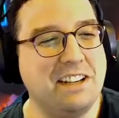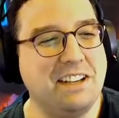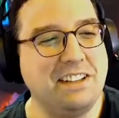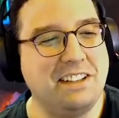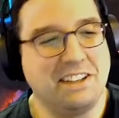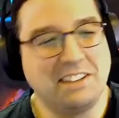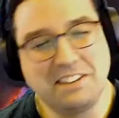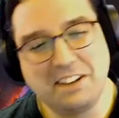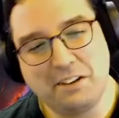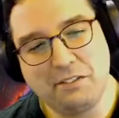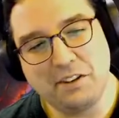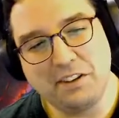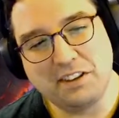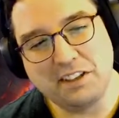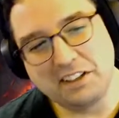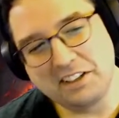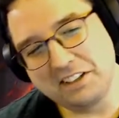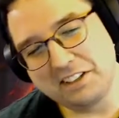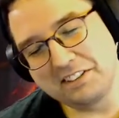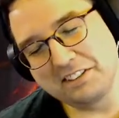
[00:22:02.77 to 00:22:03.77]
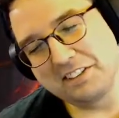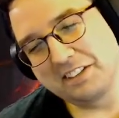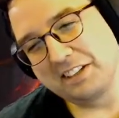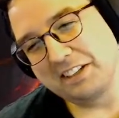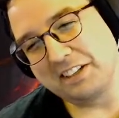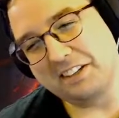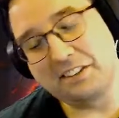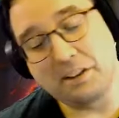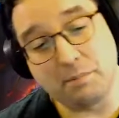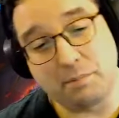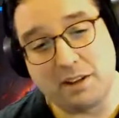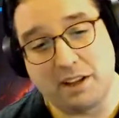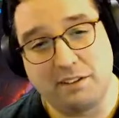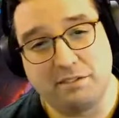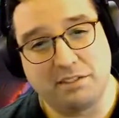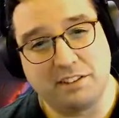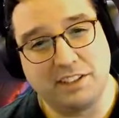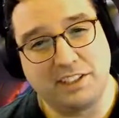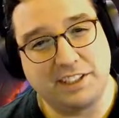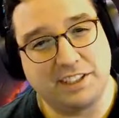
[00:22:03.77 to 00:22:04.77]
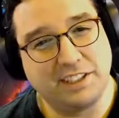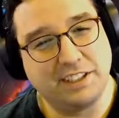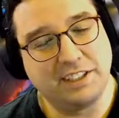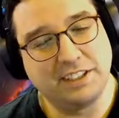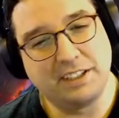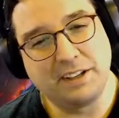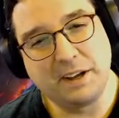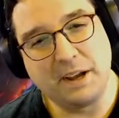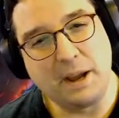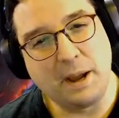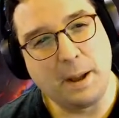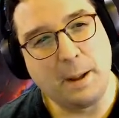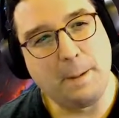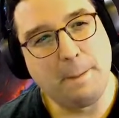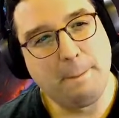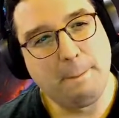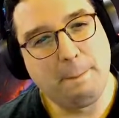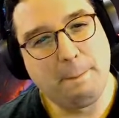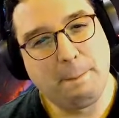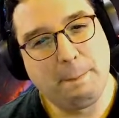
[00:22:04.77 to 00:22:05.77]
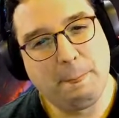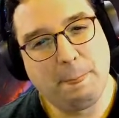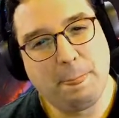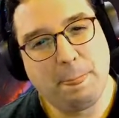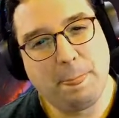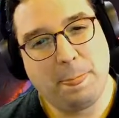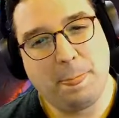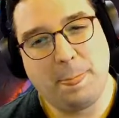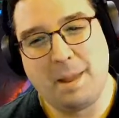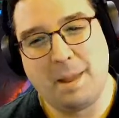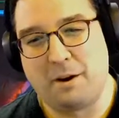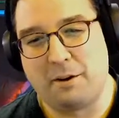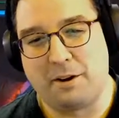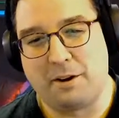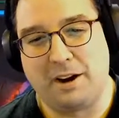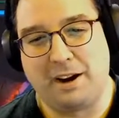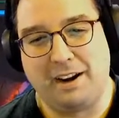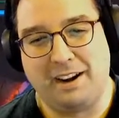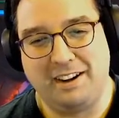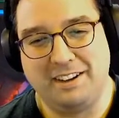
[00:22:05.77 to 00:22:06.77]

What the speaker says: does everything, doesn't it? Except lifelink. Alright.